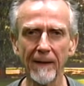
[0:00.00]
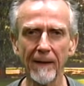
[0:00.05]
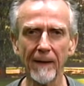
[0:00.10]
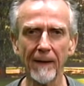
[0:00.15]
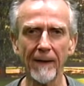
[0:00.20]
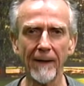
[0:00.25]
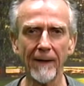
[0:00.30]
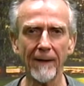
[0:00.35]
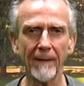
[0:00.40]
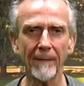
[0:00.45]

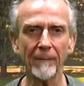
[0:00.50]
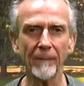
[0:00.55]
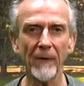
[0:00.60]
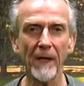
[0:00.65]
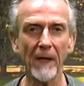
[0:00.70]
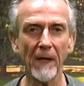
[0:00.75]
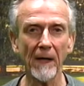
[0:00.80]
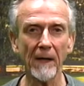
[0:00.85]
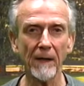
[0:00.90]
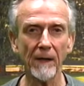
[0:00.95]

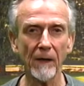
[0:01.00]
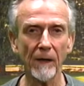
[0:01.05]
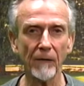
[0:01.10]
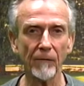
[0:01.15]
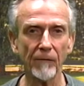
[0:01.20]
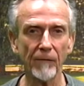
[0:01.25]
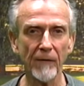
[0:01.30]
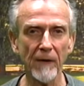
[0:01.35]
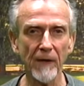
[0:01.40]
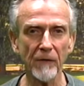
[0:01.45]
and
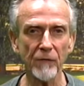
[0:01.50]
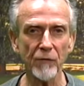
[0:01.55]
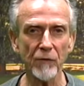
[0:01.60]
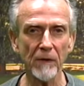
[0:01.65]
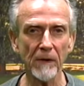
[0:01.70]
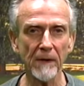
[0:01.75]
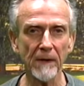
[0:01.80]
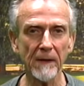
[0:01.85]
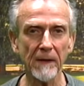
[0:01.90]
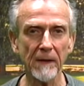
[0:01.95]

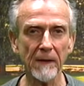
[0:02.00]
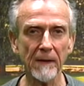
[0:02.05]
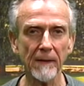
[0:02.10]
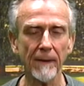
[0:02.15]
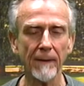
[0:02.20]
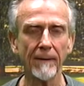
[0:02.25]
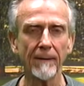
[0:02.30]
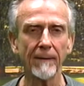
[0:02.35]
eventually